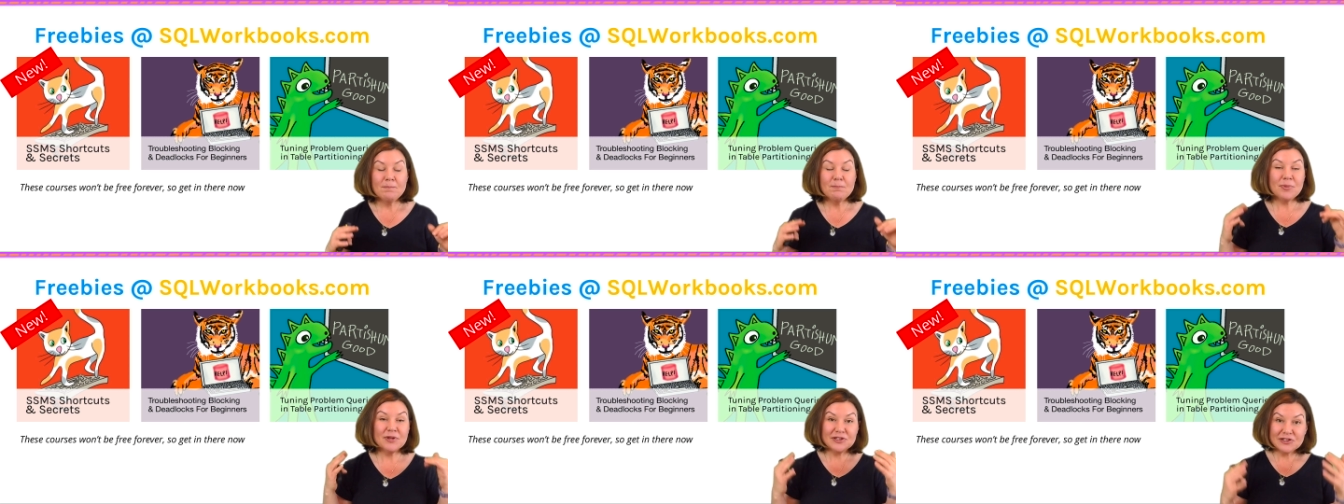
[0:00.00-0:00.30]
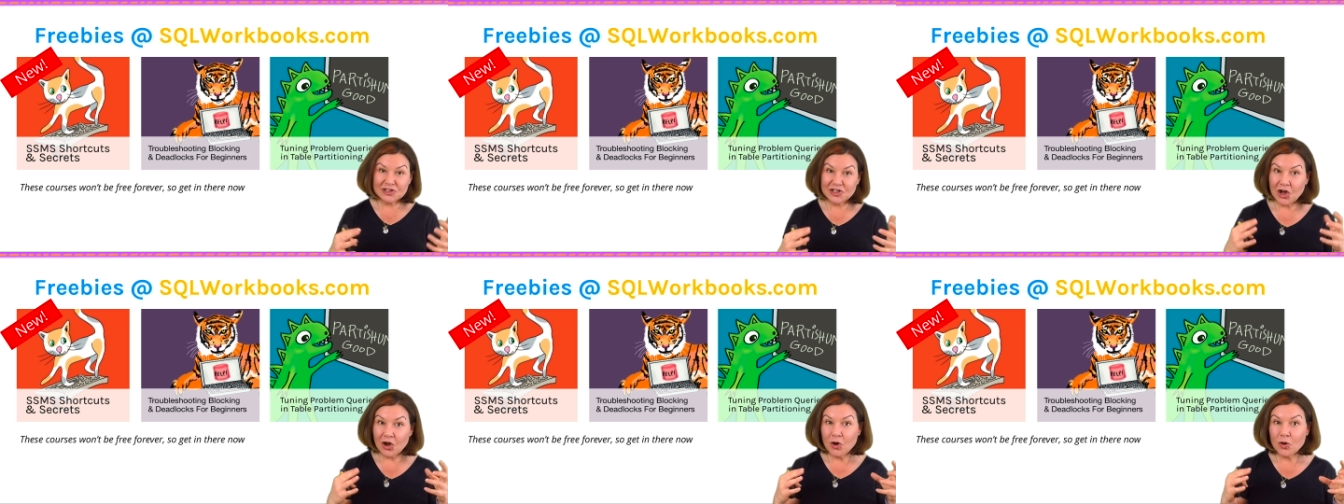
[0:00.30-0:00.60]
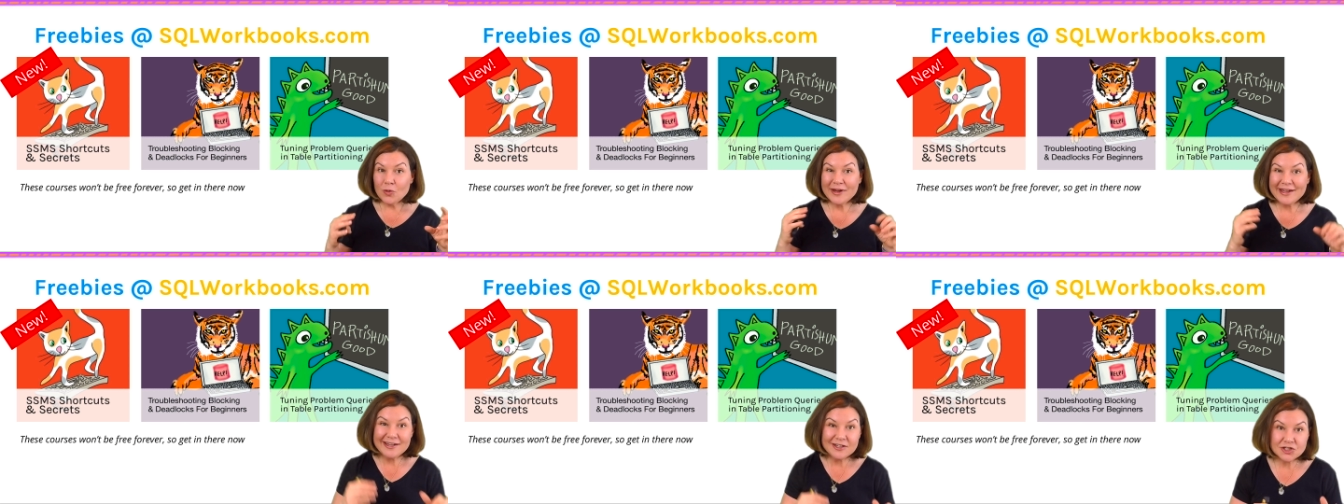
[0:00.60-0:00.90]

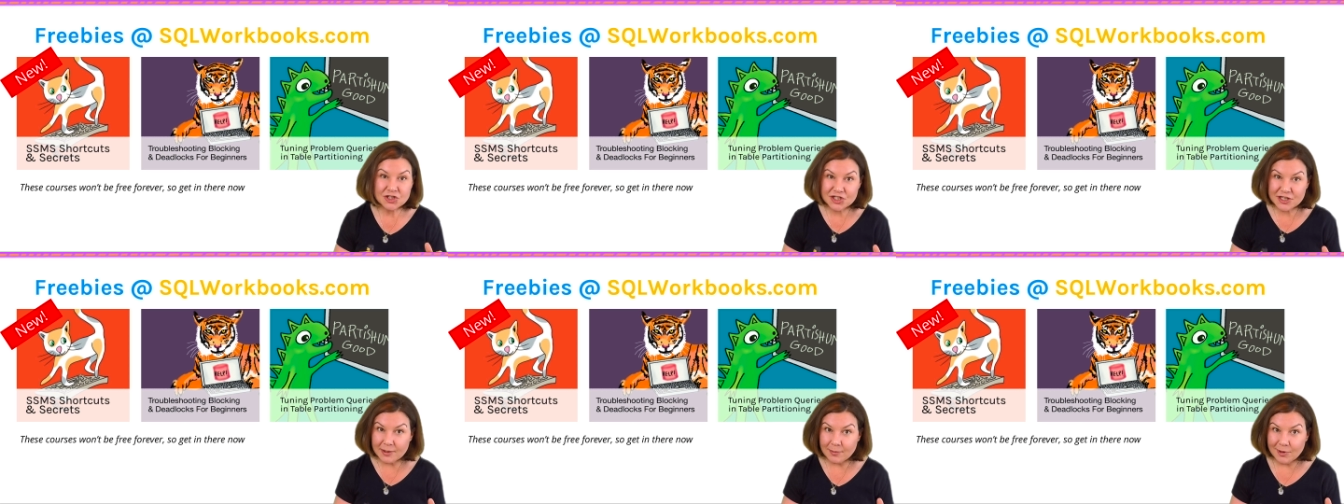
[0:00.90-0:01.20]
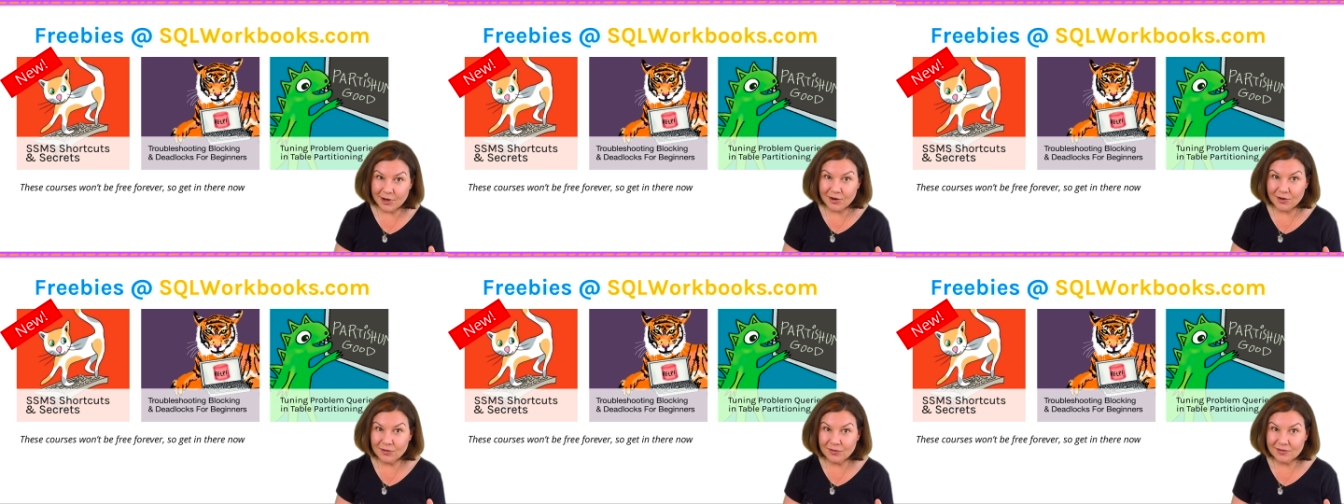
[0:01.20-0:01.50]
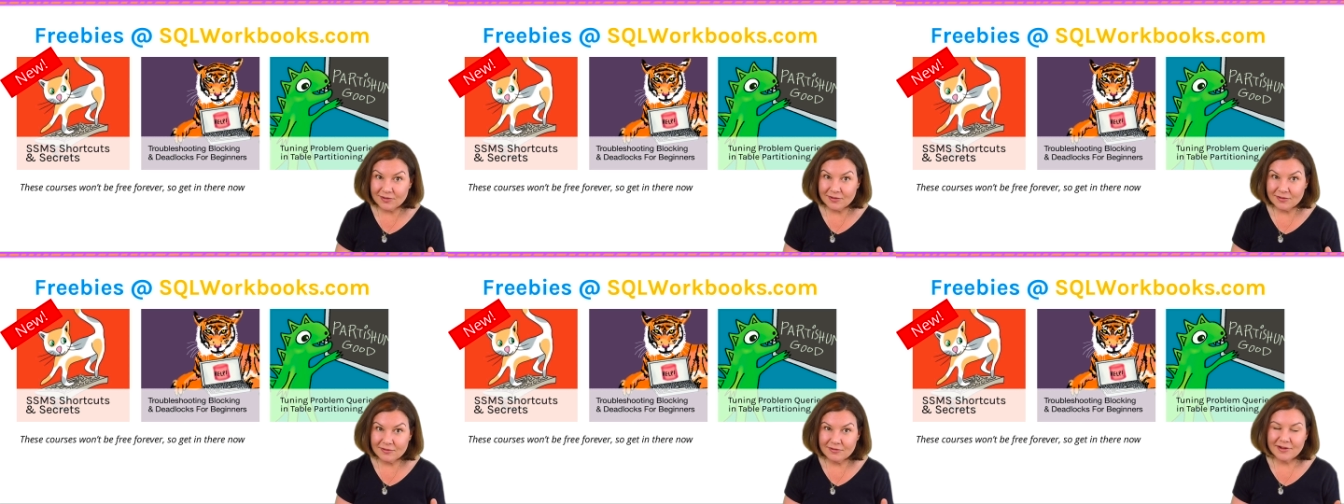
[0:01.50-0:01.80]
Below each
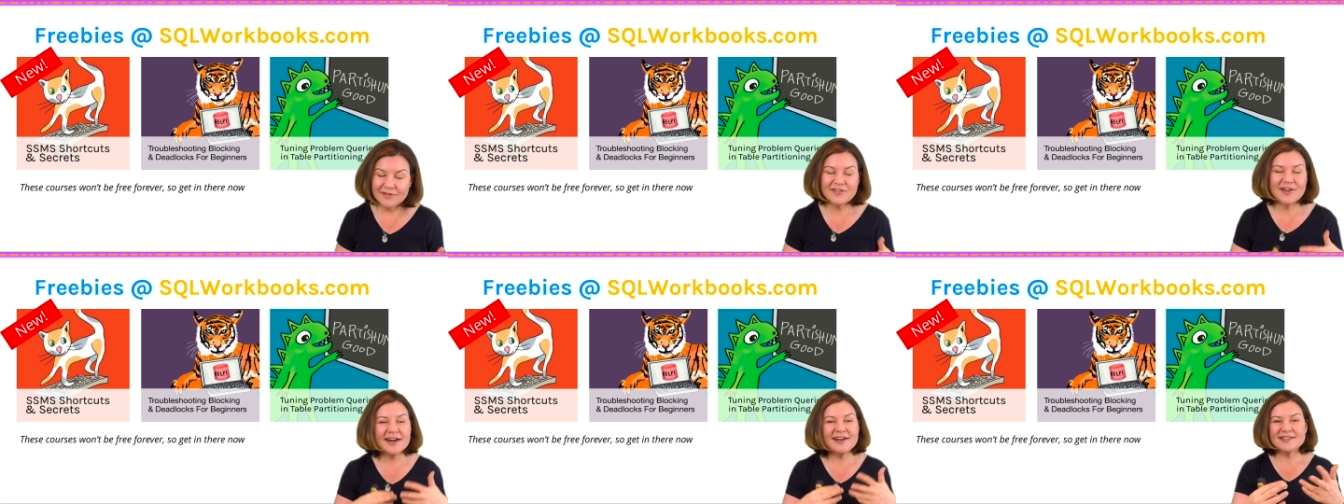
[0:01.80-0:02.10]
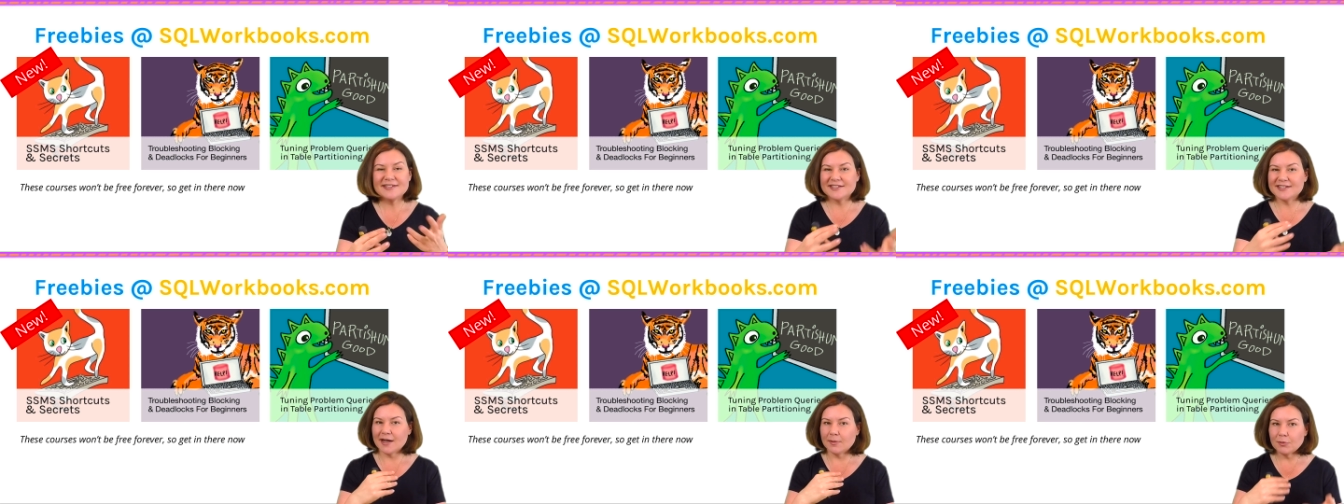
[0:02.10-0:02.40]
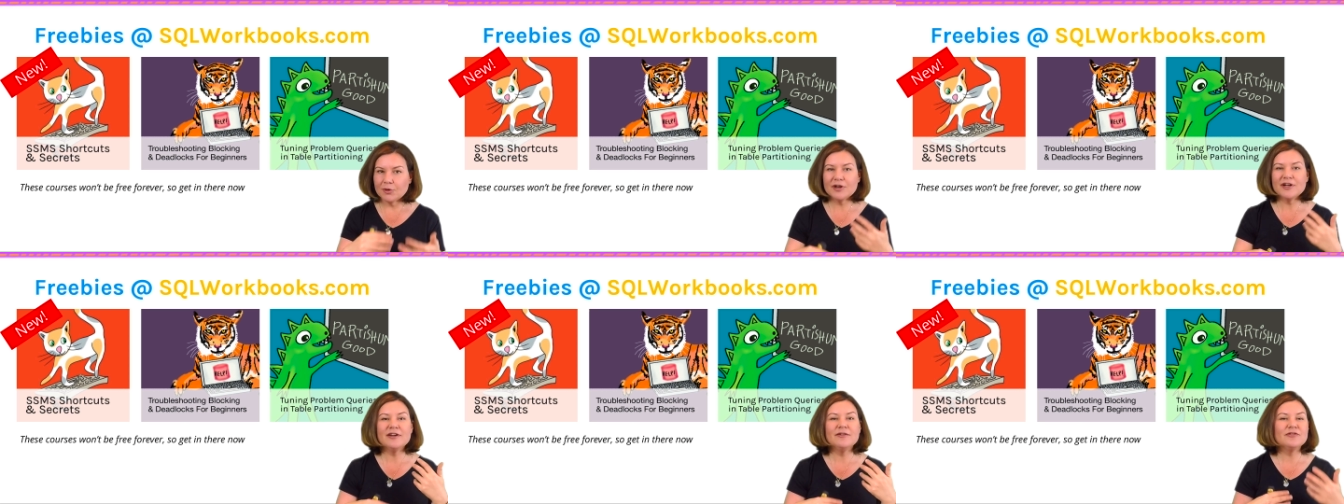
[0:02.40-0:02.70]
demo, I've got a
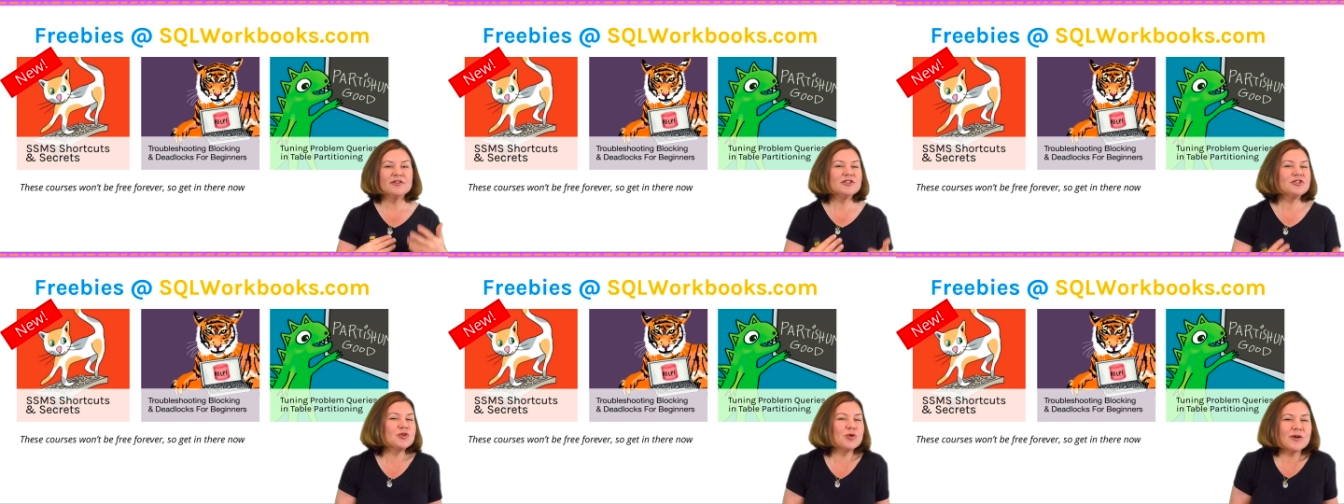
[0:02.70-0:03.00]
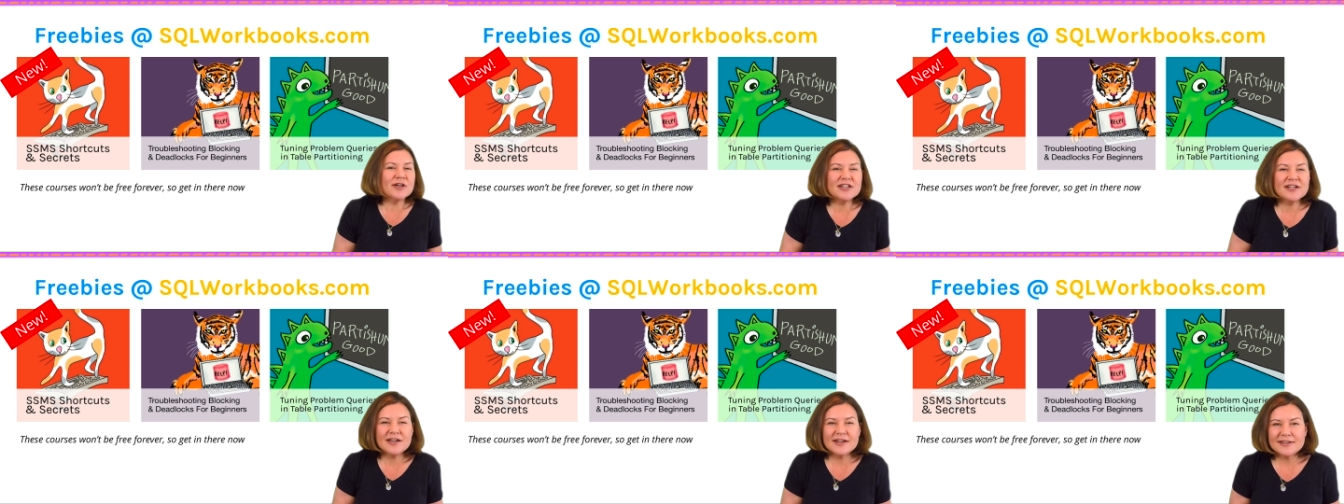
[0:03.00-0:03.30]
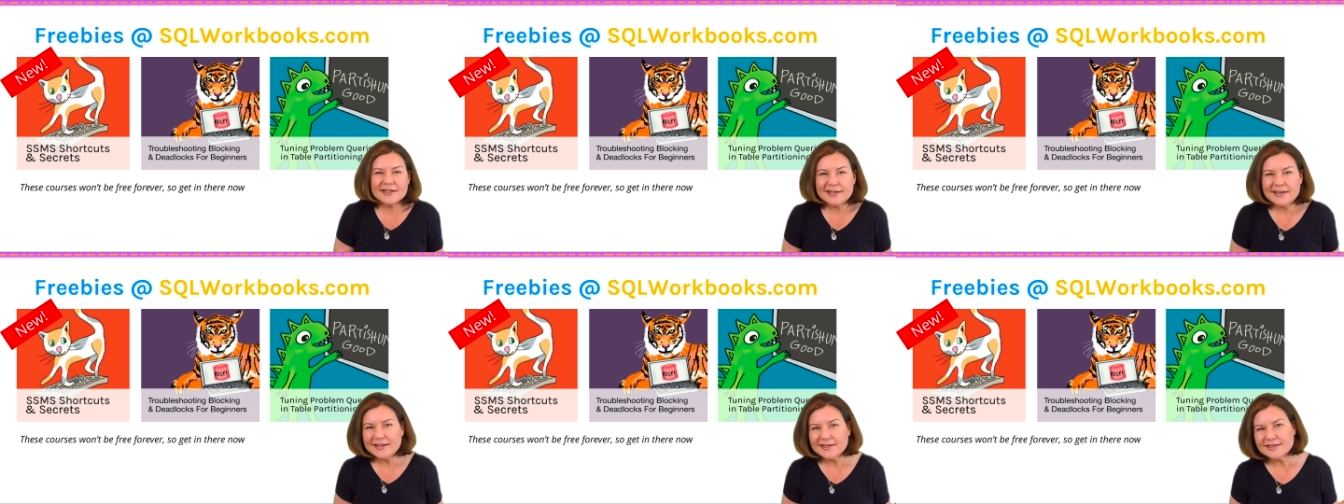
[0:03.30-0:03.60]
summary of the
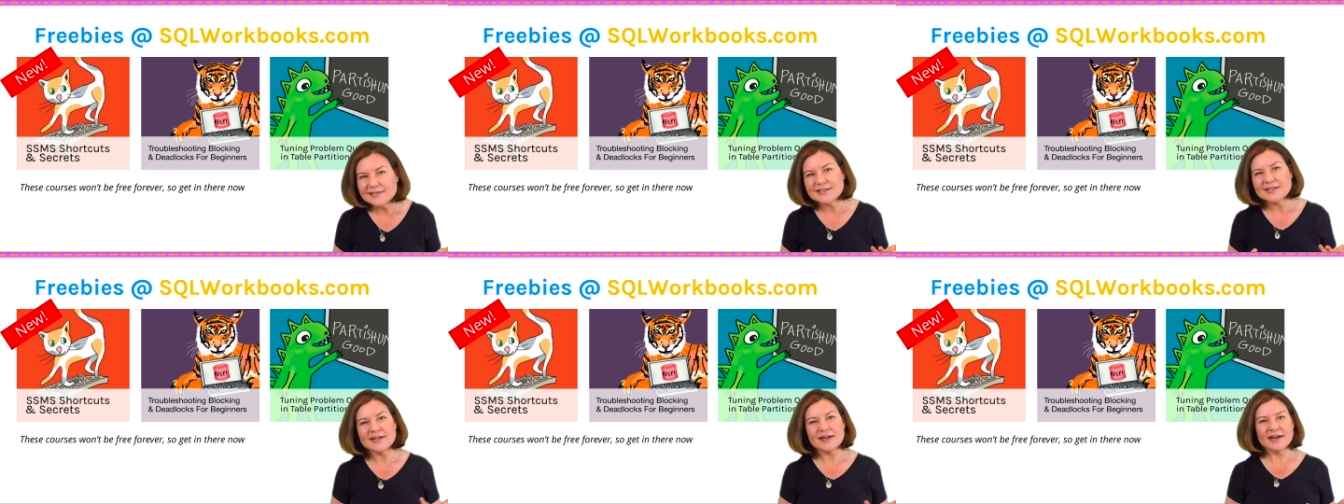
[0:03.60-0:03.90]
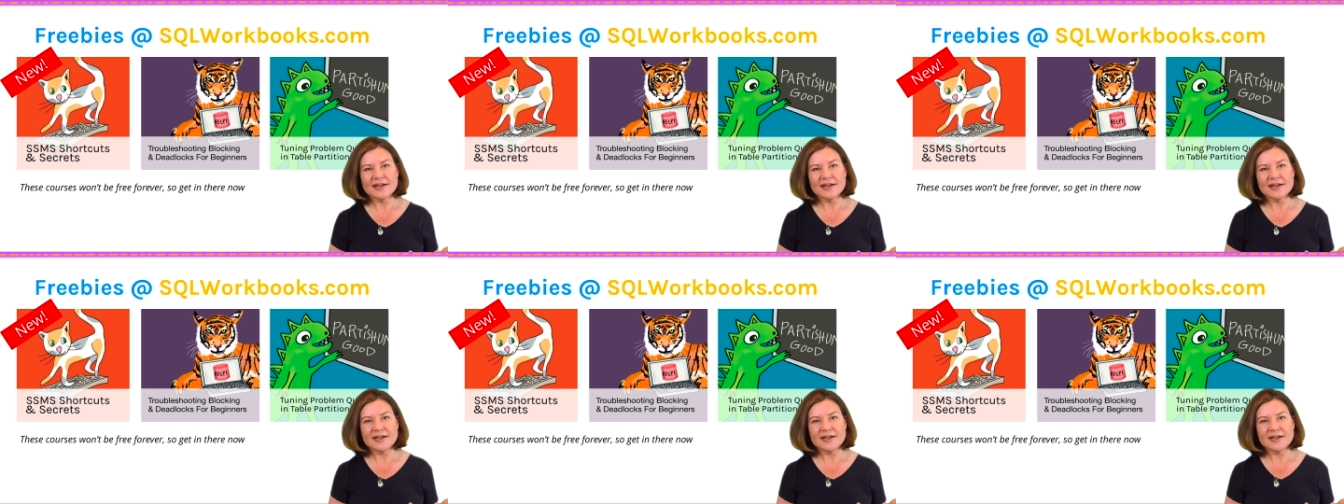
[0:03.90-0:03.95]
shortcut keys that